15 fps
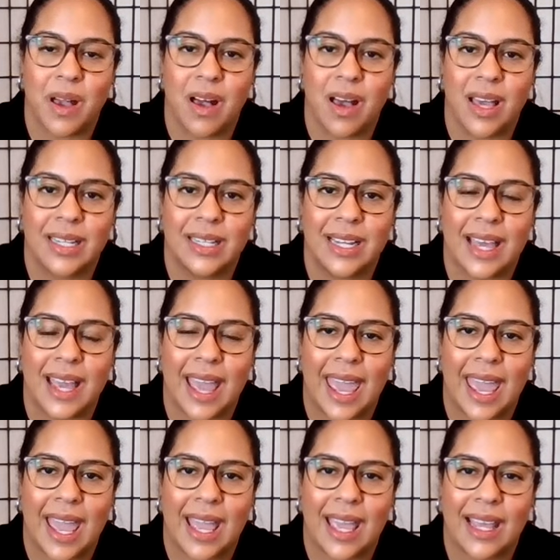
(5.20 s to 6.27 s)
on,
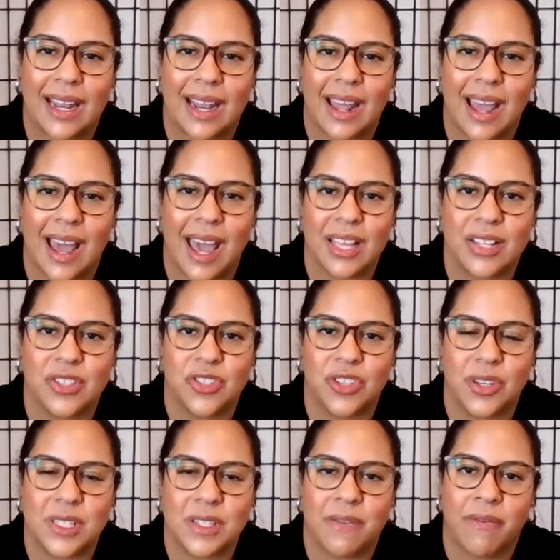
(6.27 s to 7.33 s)
and I
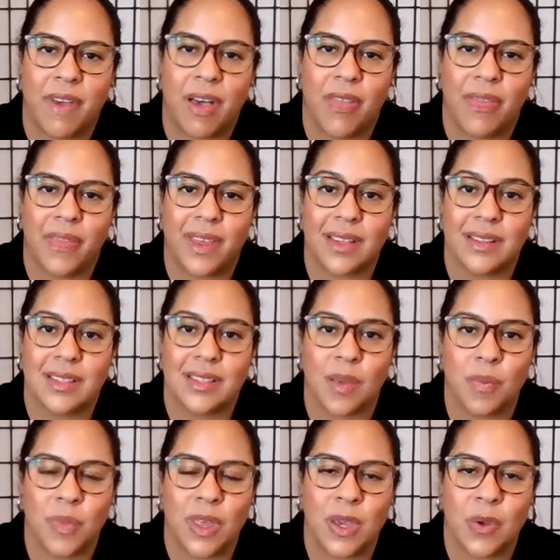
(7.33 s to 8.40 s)
just felt that
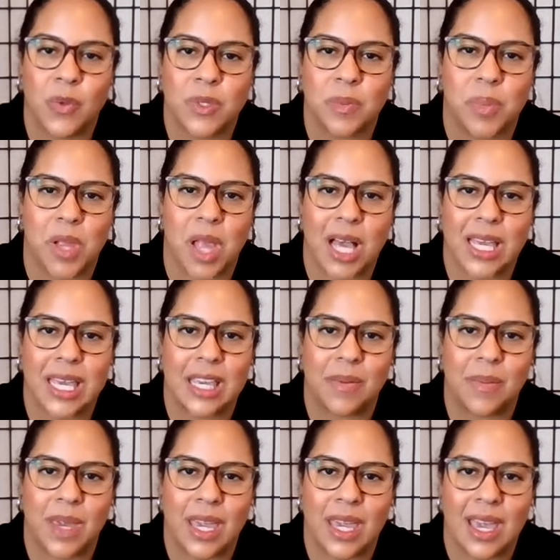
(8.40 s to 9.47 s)
something was
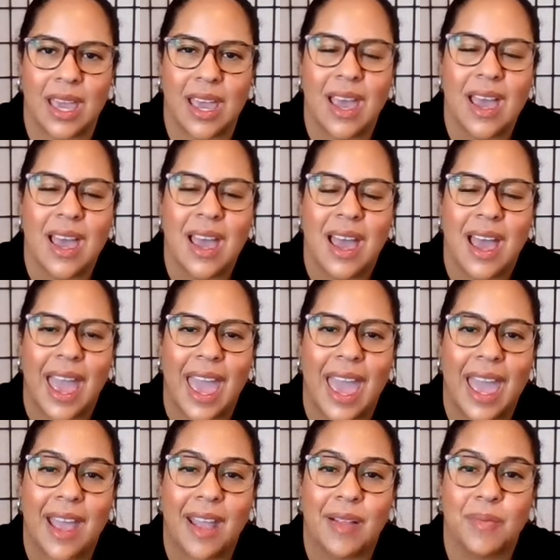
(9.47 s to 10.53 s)
blocking me
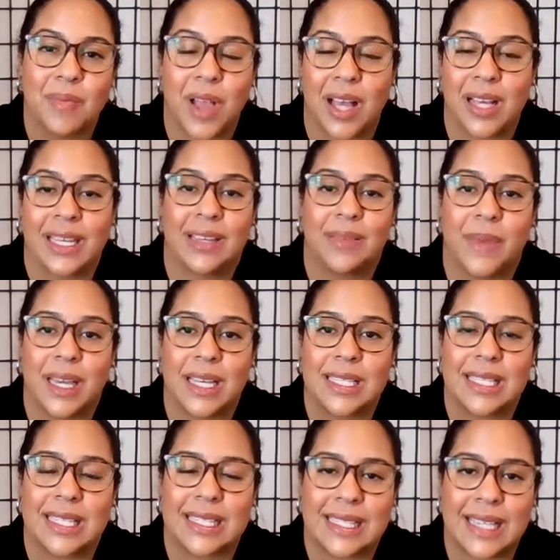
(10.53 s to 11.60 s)
and blocking my
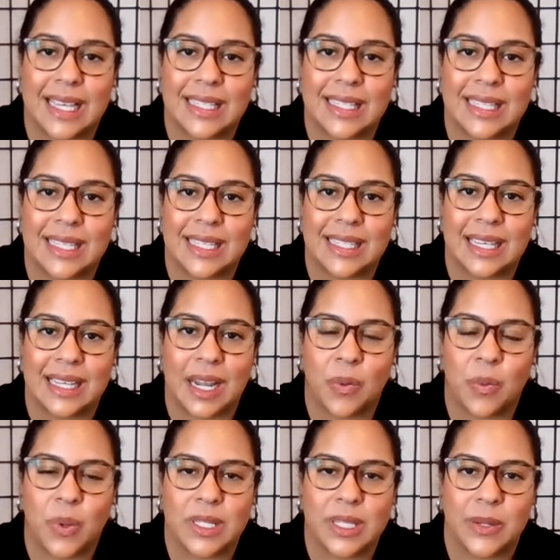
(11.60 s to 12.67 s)
successes, and I
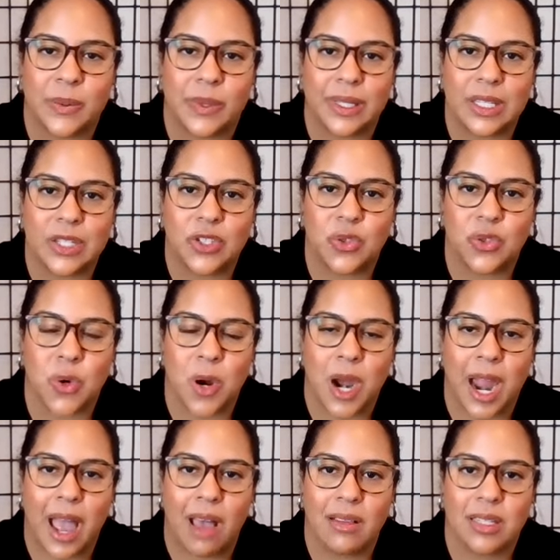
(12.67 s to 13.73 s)
wasn't really
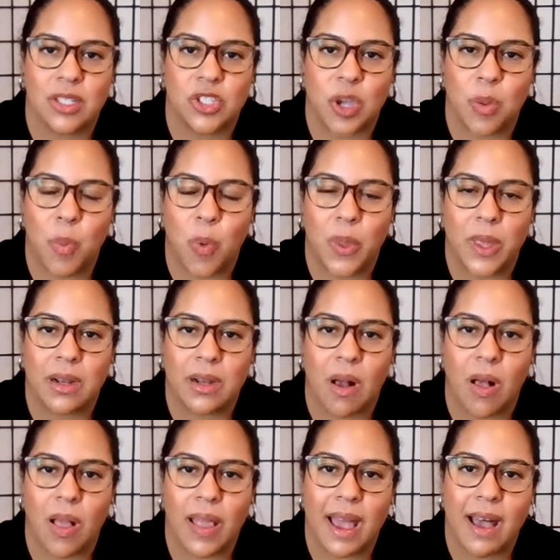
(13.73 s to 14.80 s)
sure how to jumble it
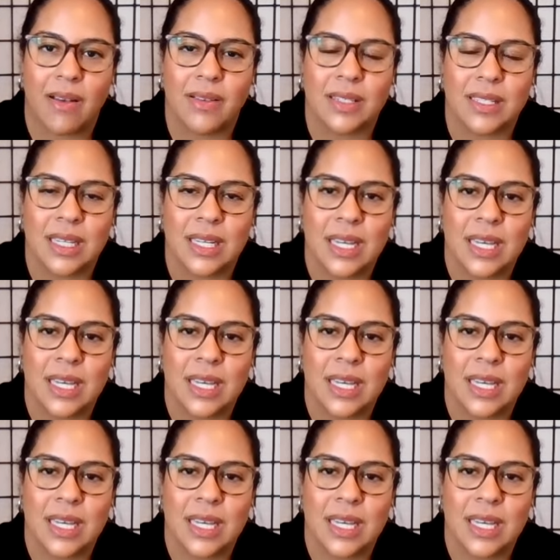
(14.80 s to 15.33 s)
all out.